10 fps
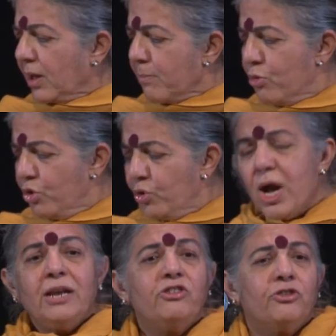
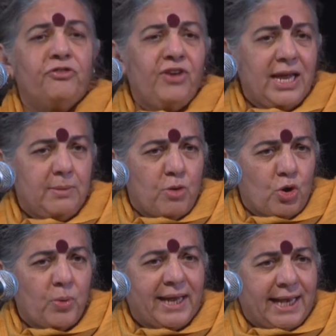Monocultures fail more
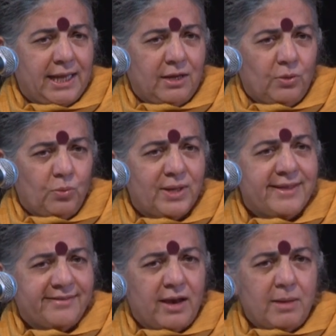quickly when
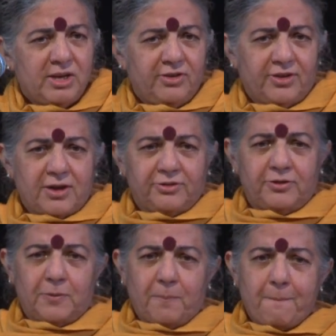there's climate
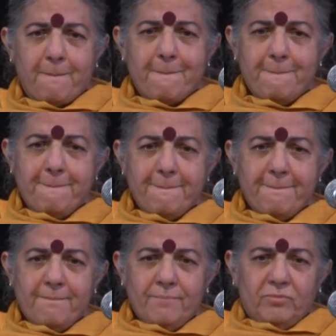disaster.
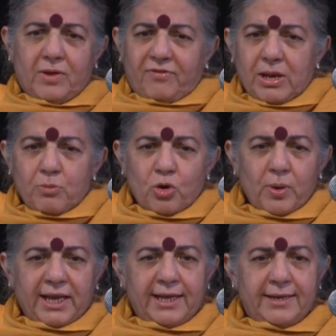They fail more
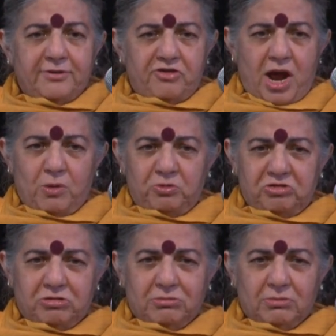quickly in a
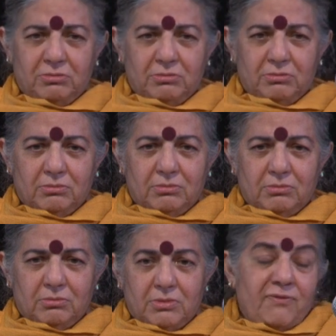drought.
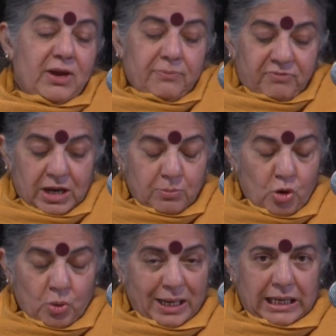They will fail
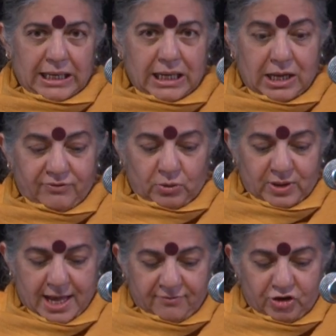more quickly even
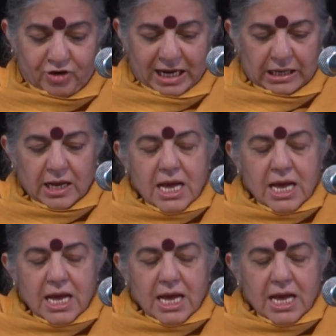with heavy rain.